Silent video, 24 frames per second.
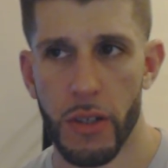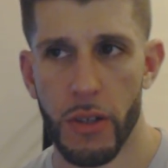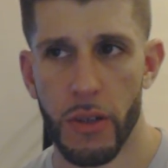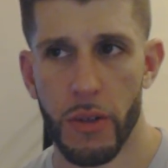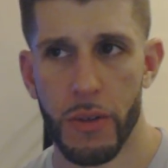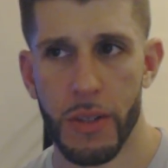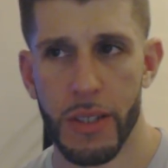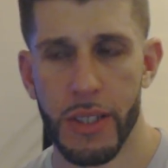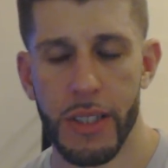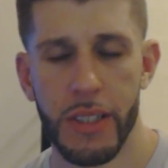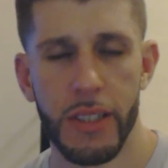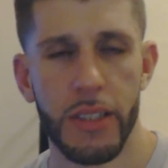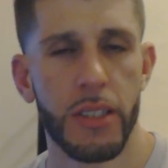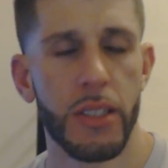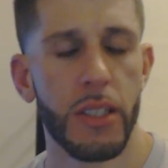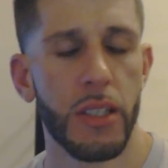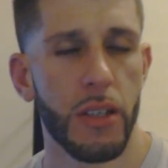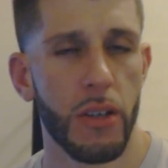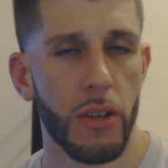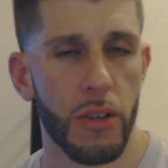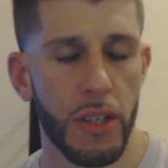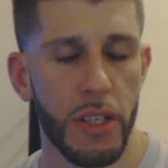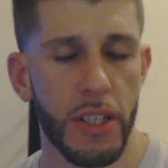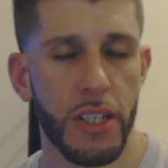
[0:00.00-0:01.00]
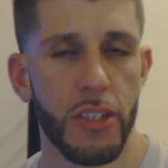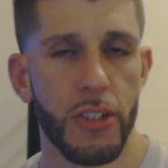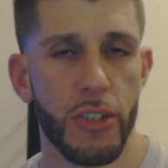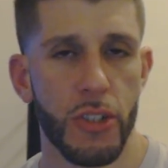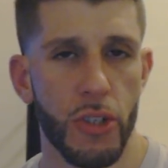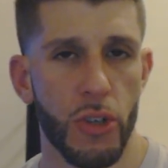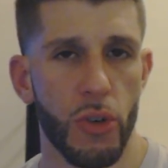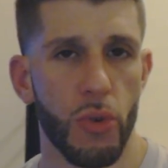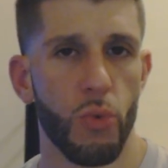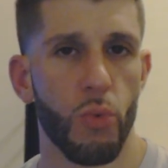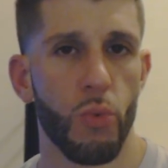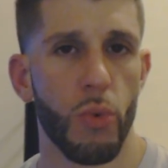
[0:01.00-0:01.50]
an
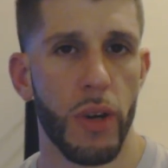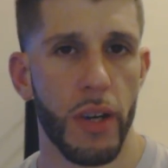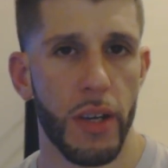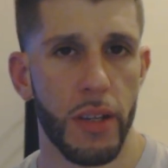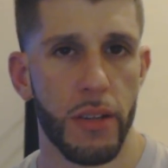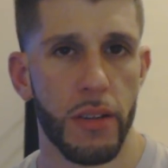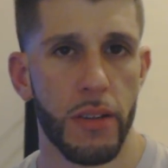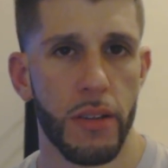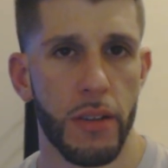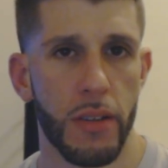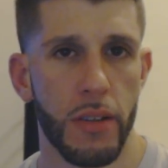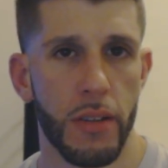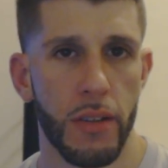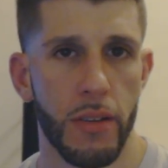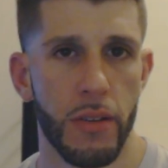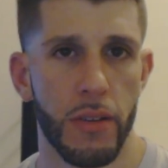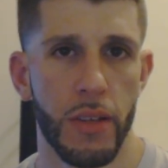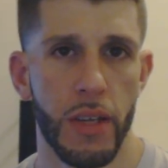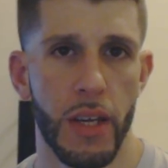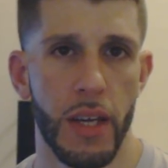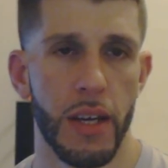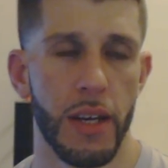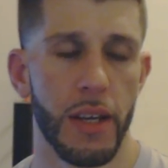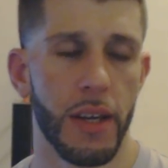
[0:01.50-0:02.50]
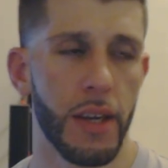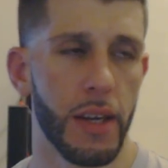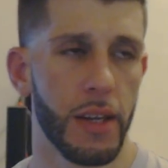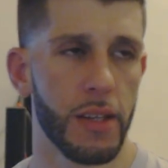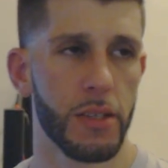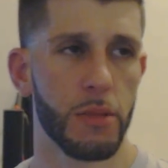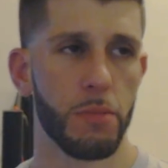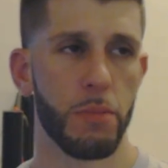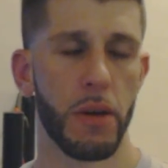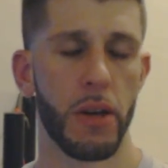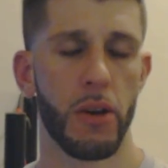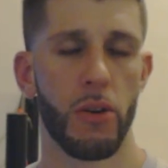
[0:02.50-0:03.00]
easier win, and
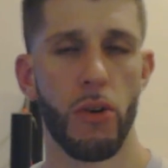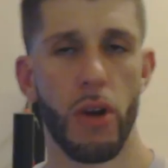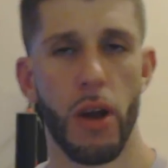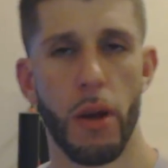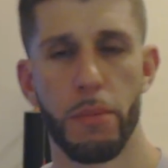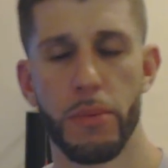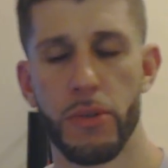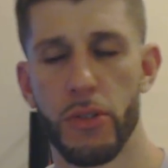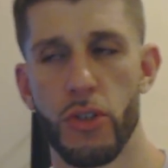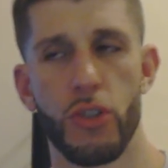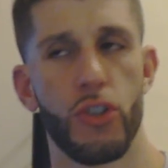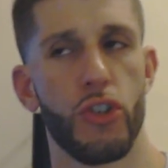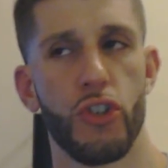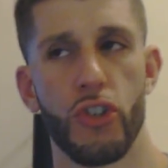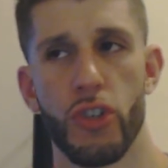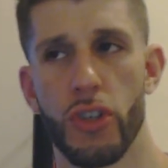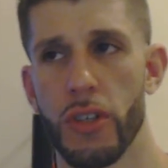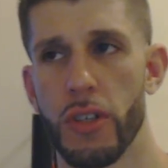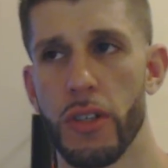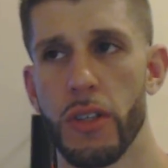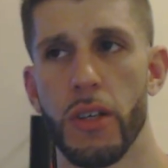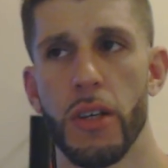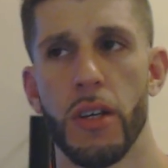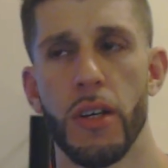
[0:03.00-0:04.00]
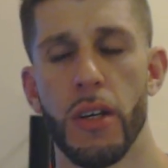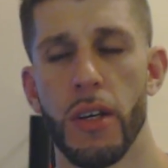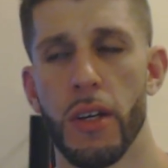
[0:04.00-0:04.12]
against better opposition.